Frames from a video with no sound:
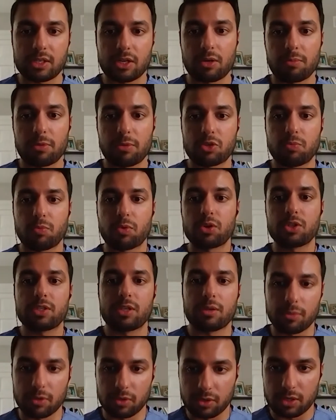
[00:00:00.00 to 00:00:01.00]
are much more
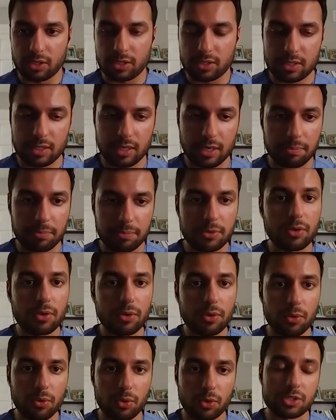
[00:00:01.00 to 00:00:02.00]
similar to step
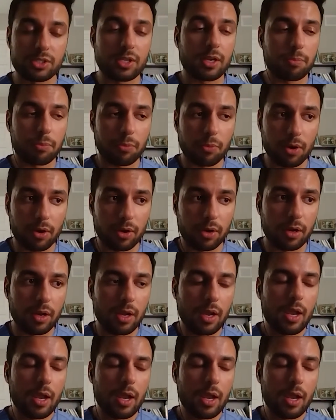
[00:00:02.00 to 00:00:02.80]
two or step one,